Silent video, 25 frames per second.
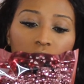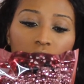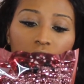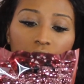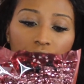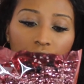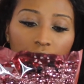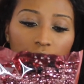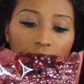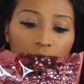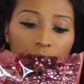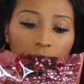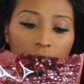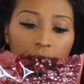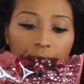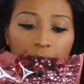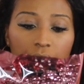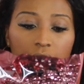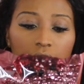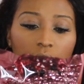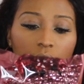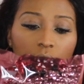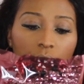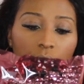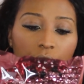the Venom
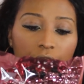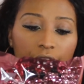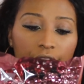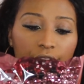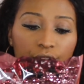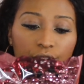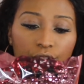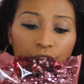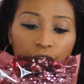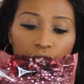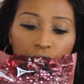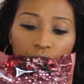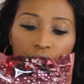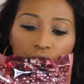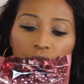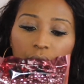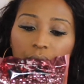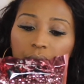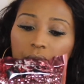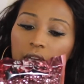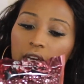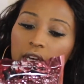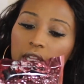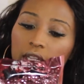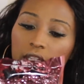Lipstick 1 and 2, the
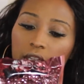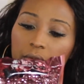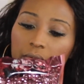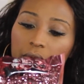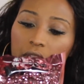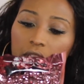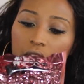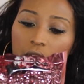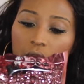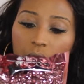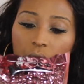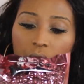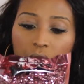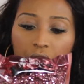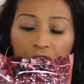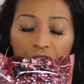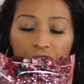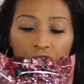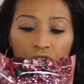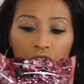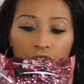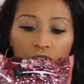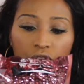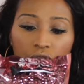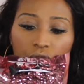Blood Lipstick 1
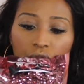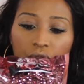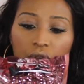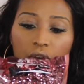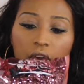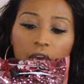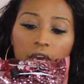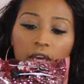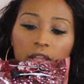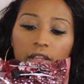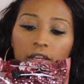and 2,